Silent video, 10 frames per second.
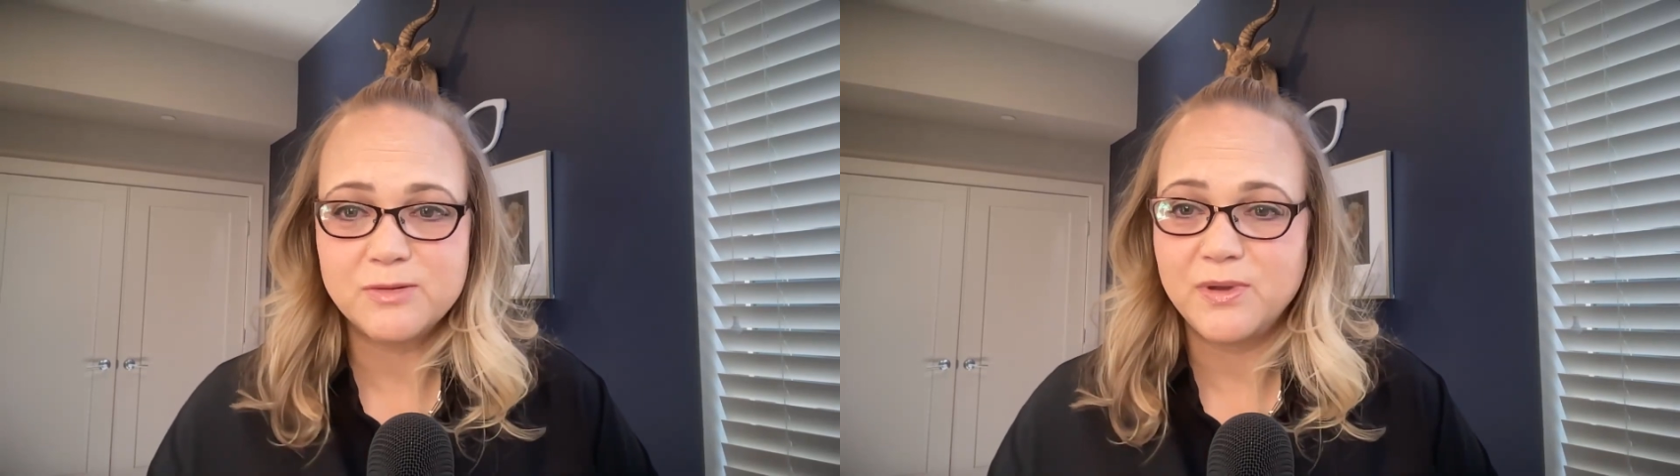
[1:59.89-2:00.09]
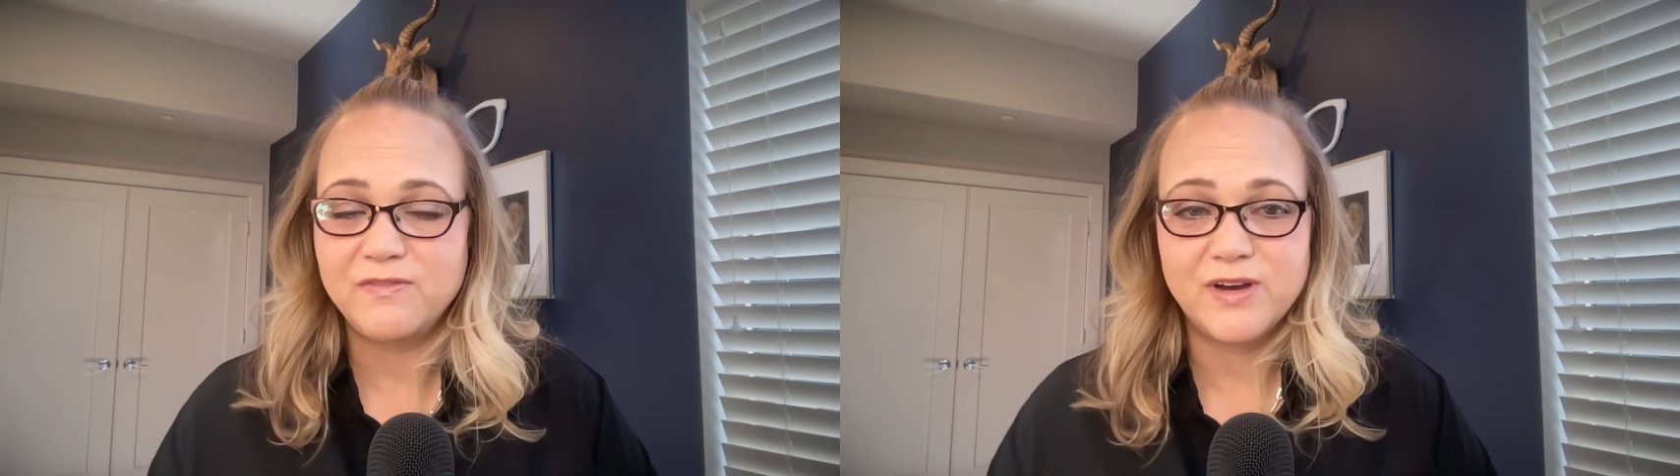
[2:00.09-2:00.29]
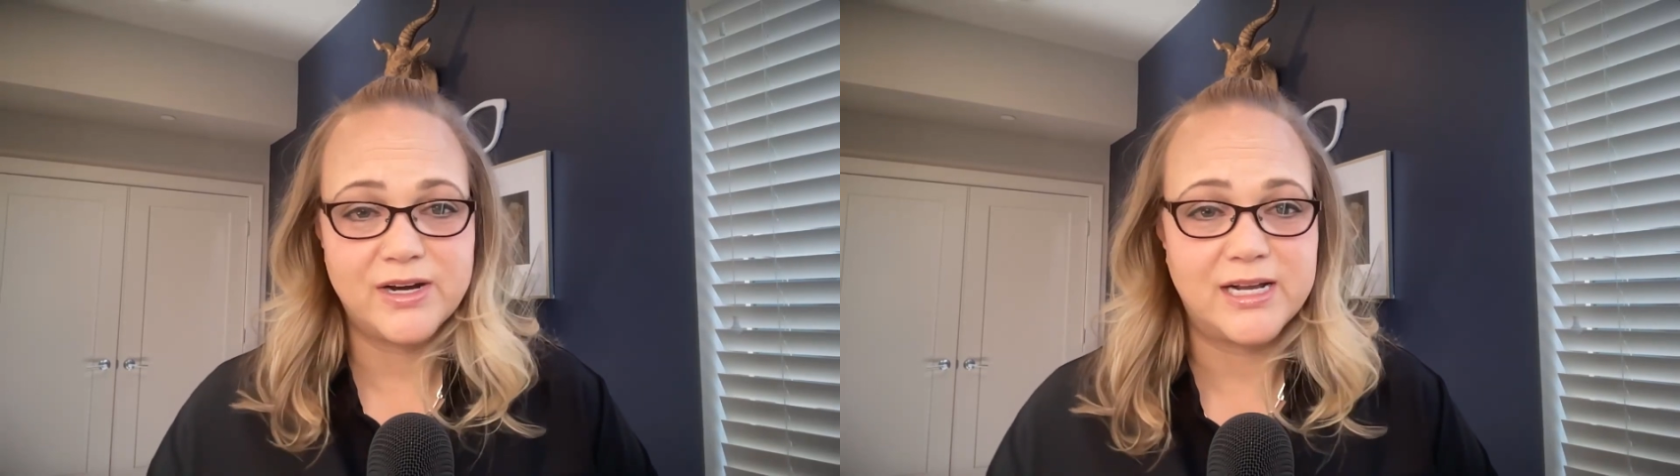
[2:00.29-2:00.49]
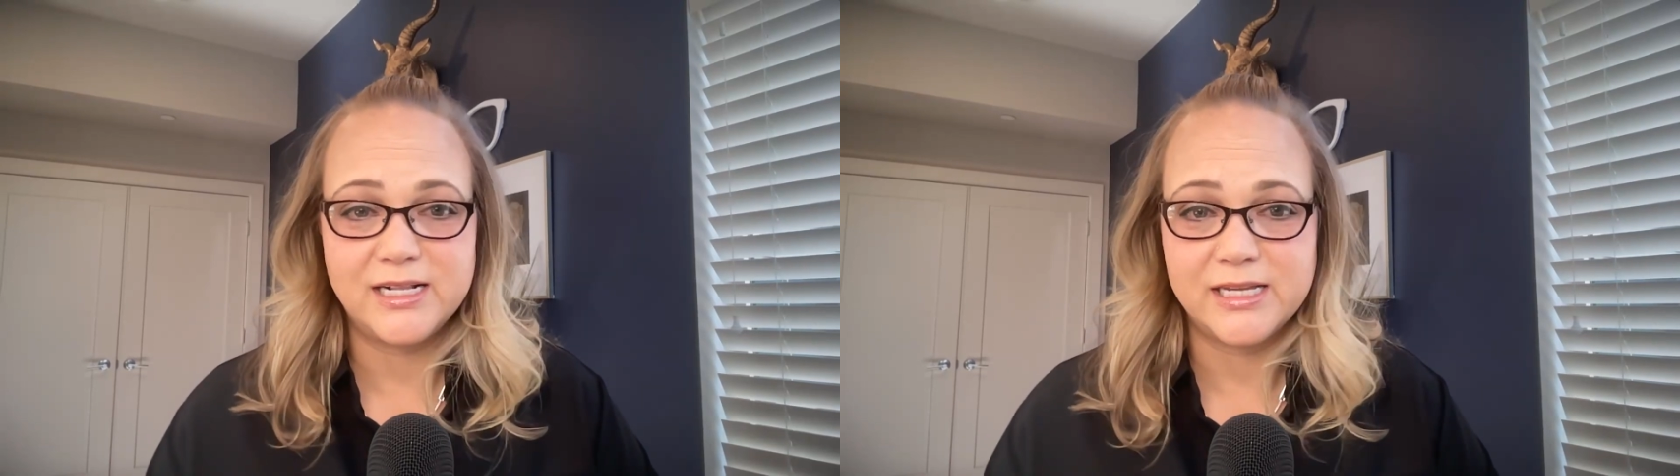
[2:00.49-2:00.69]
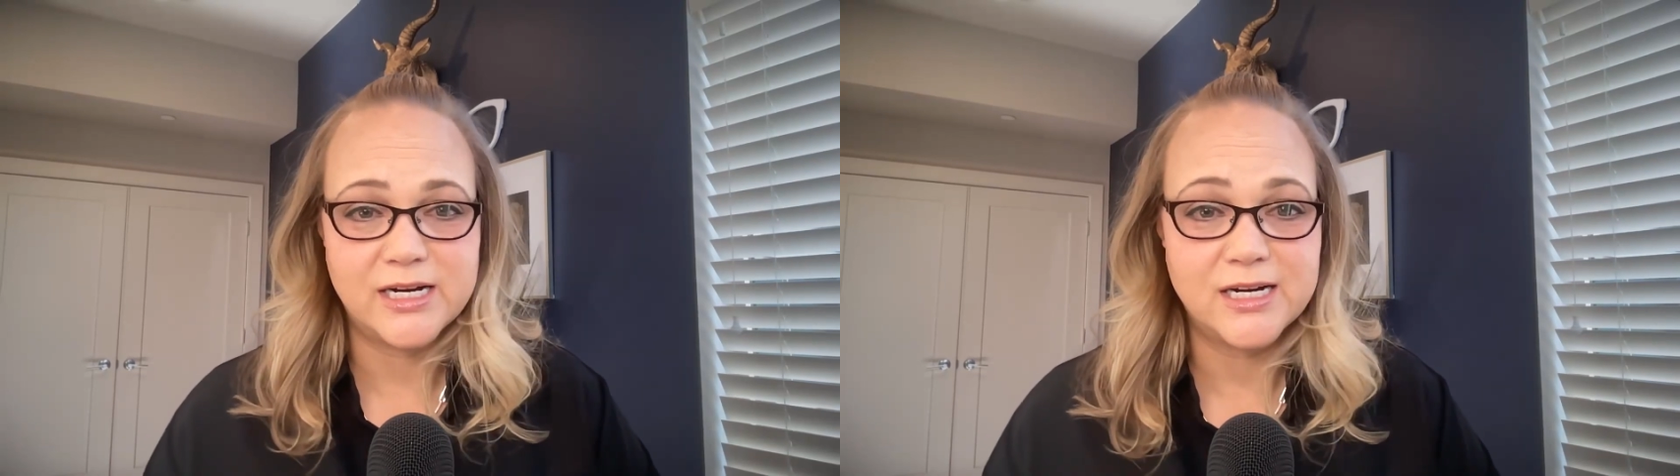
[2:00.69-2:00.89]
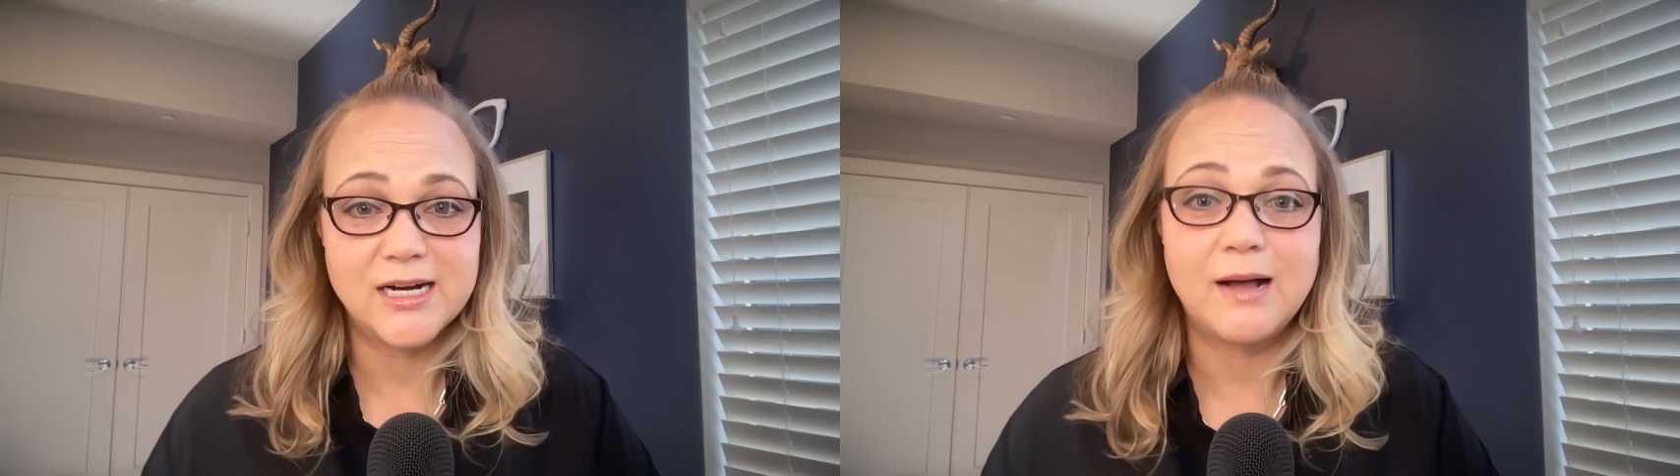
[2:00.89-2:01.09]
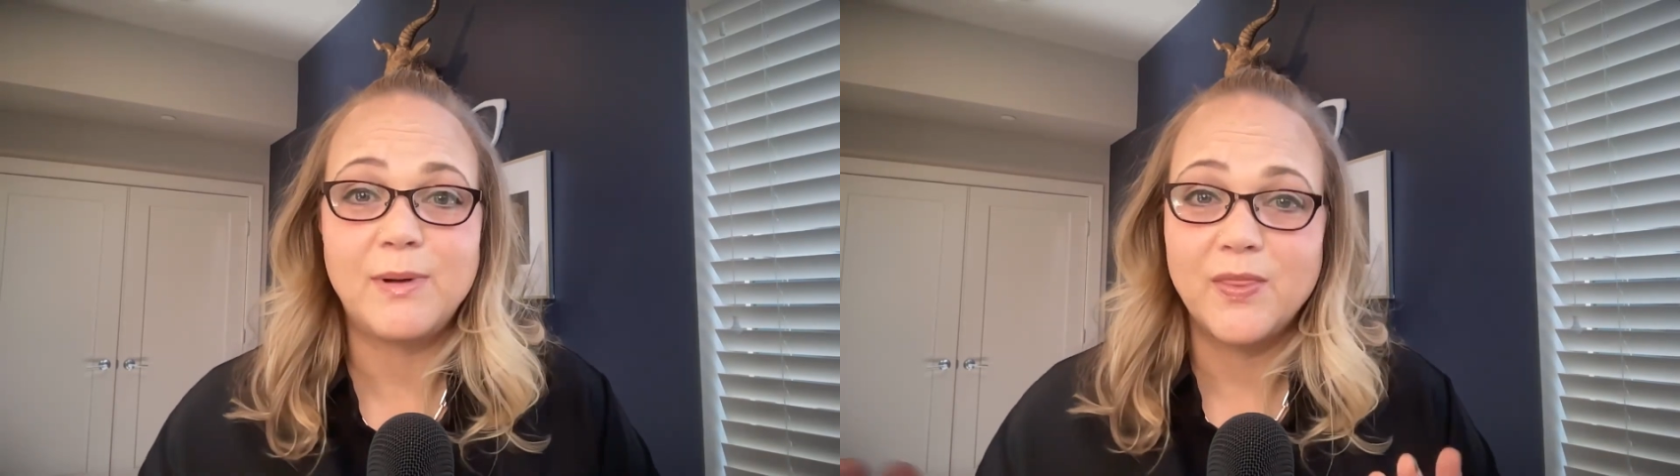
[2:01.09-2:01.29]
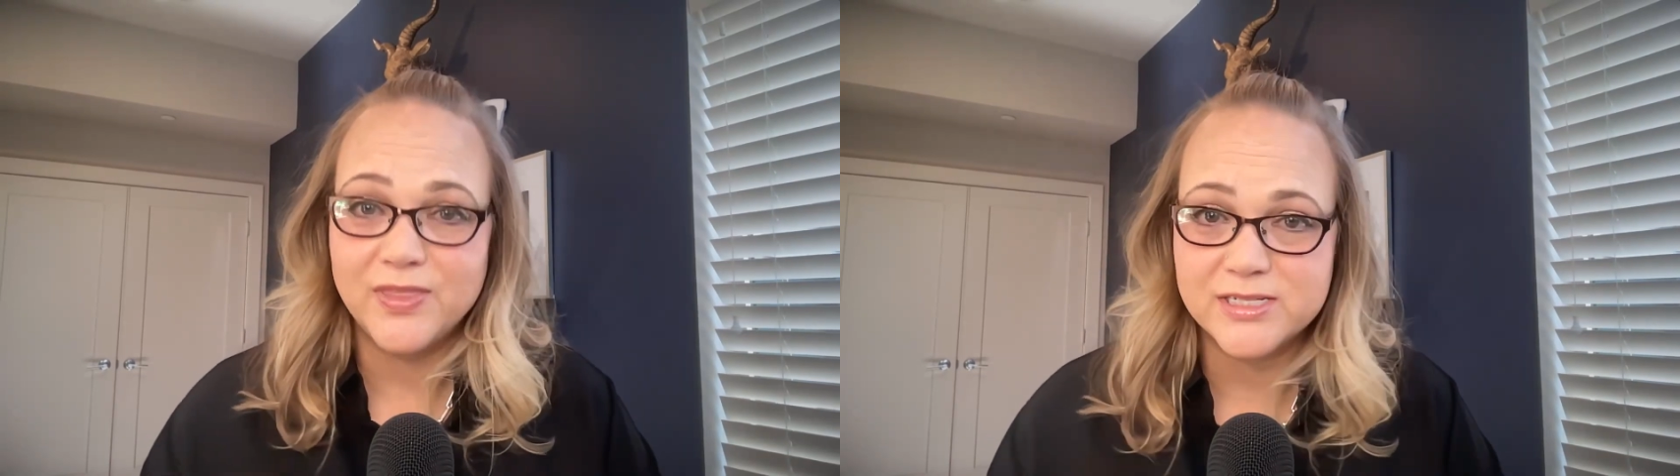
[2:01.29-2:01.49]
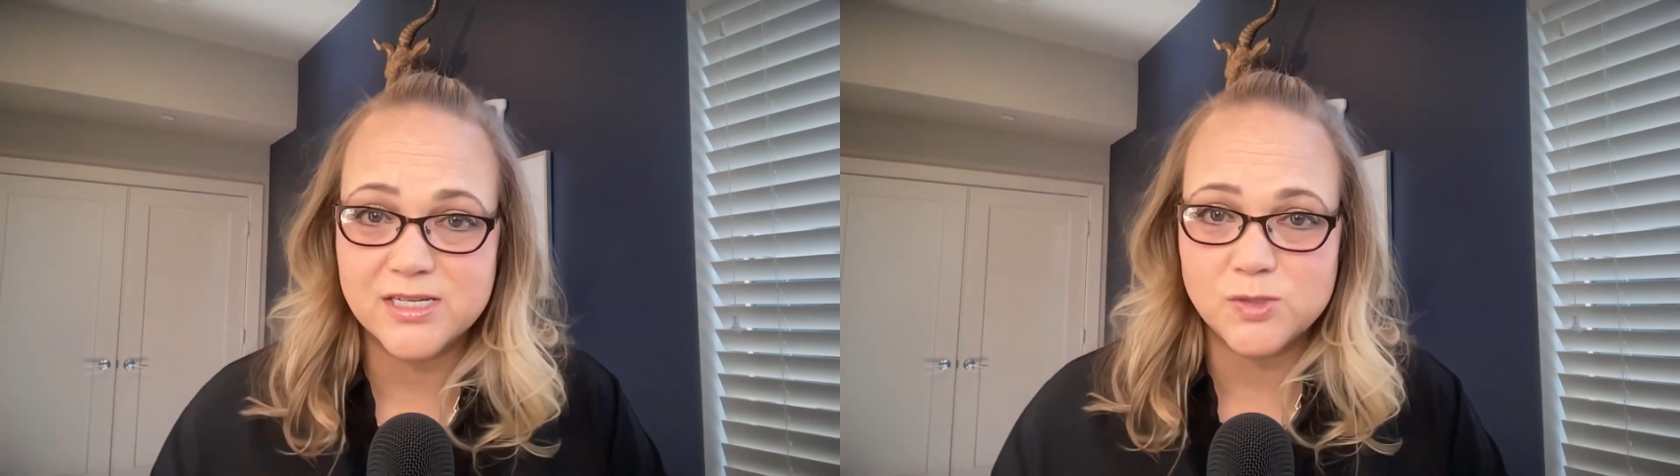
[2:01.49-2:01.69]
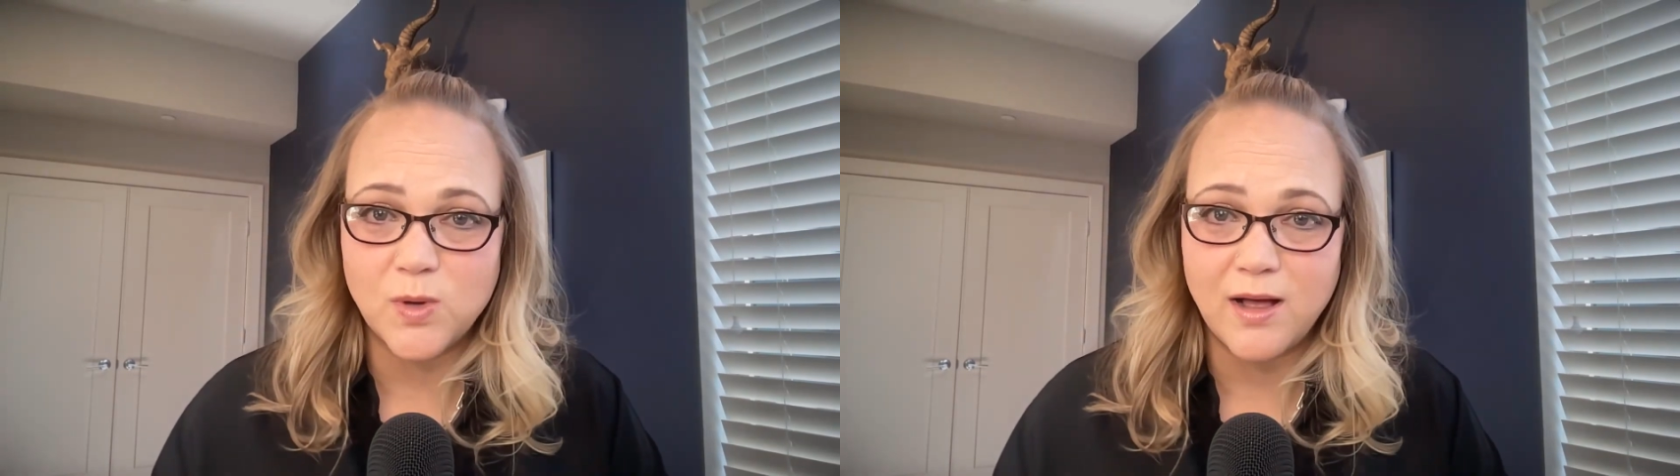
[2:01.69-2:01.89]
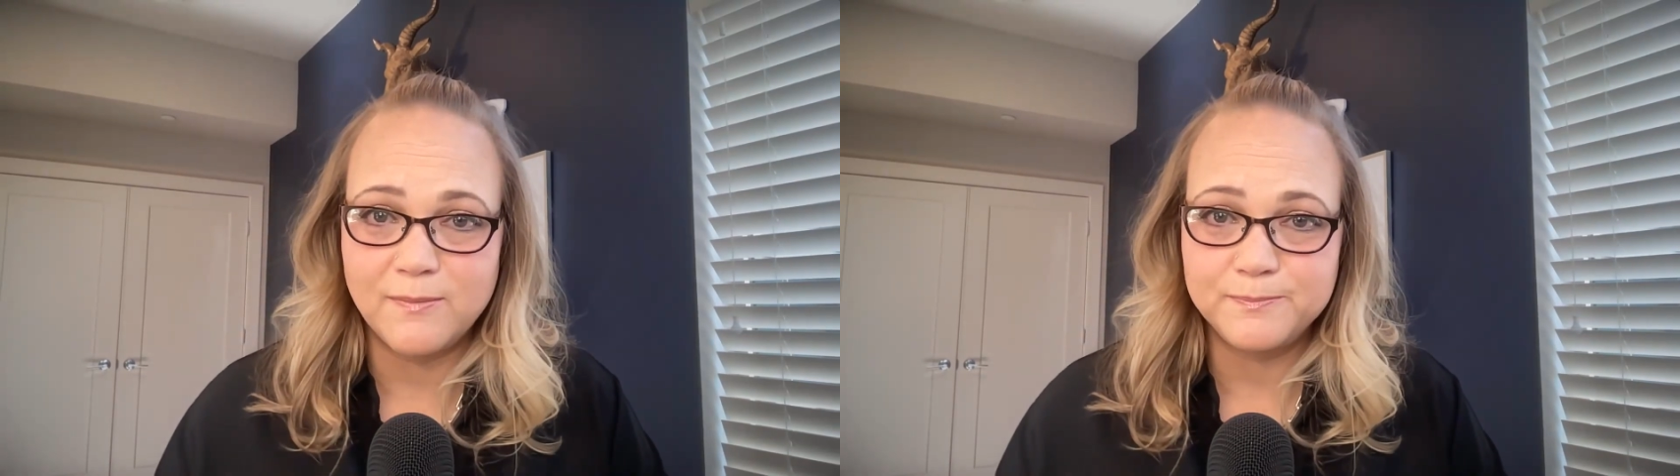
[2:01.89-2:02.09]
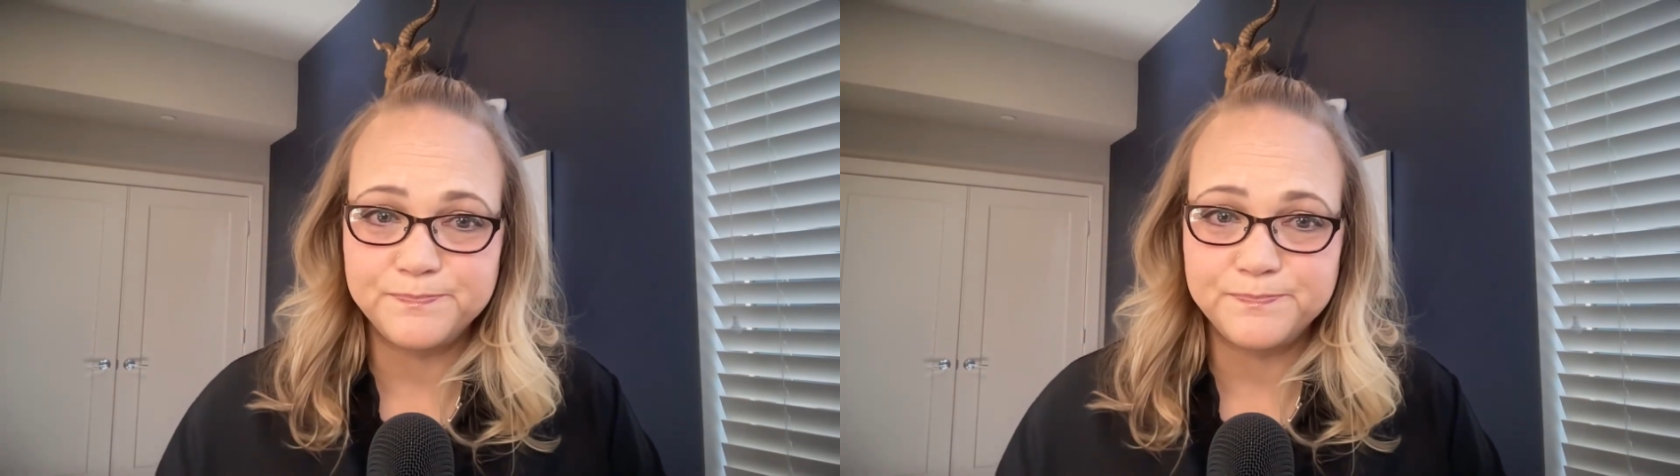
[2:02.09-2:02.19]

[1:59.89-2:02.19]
to be very clear about this as well.